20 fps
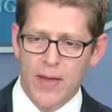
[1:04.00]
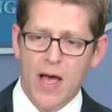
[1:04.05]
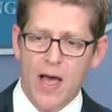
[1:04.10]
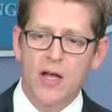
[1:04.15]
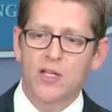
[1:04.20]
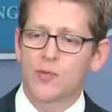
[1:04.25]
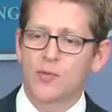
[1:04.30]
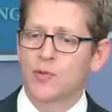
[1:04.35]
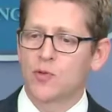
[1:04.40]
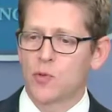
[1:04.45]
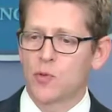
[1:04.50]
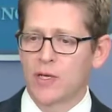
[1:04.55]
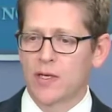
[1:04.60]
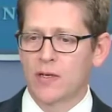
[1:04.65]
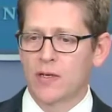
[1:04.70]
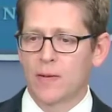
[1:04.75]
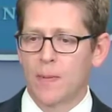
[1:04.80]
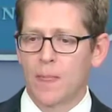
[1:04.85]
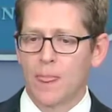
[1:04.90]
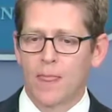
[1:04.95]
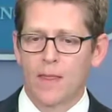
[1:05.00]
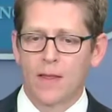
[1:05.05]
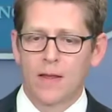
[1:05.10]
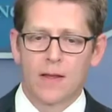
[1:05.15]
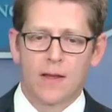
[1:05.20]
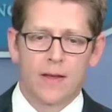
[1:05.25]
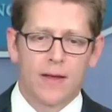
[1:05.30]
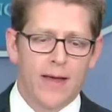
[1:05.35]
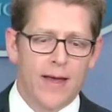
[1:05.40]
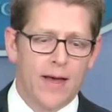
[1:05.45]
balance between
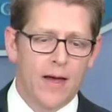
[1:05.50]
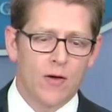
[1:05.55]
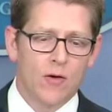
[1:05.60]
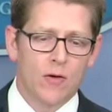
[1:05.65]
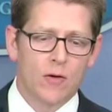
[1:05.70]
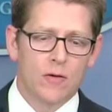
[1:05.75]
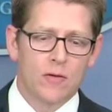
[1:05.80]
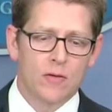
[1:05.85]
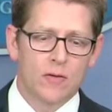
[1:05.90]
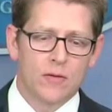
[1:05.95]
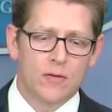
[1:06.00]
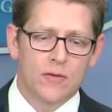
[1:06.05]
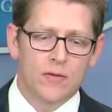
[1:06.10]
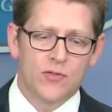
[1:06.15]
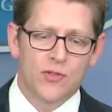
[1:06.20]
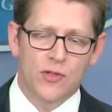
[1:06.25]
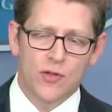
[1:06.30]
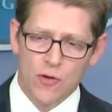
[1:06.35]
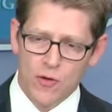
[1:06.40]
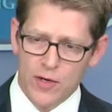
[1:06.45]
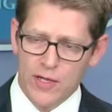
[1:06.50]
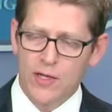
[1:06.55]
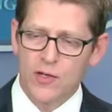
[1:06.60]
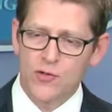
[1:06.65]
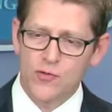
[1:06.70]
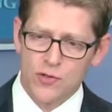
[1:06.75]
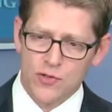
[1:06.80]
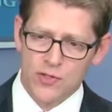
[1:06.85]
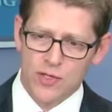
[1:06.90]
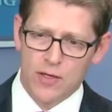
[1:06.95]
our security
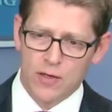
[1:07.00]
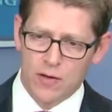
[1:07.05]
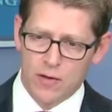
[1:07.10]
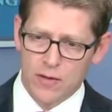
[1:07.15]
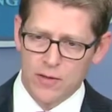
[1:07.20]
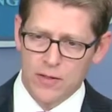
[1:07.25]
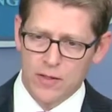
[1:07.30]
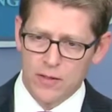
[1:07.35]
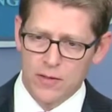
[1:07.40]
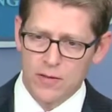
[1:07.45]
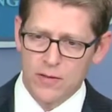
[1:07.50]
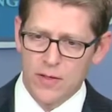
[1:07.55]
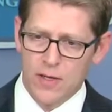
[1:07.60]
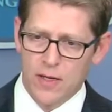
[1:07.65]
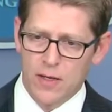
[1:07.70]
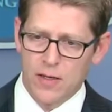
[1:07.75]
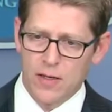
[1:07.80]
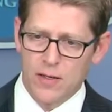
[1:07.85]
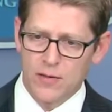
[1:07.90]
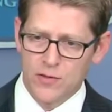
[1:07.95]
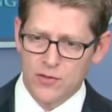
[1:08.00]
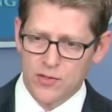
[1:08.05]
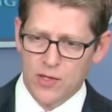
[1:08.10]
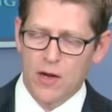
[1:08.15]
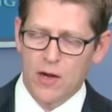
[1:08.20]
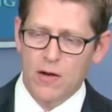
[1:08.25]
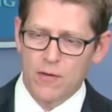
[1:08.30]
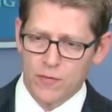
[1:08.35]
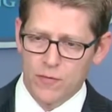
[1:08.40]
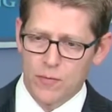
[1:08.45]
interests and our need and
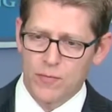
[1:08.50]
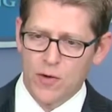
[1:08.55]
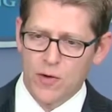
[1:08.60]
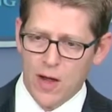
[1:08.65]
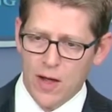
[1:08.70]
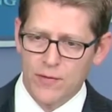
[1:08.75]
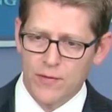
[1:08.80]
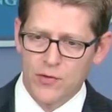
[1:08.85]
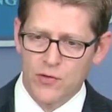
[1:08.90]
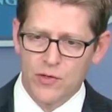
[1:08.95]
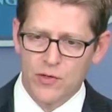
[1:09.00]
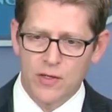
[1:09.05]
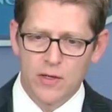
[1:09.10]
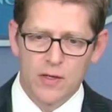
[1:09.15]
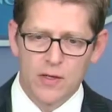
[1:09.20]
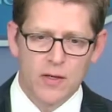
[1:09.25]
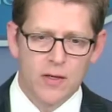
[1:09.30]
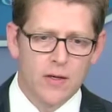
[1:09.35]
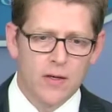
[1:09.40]
desire for privacy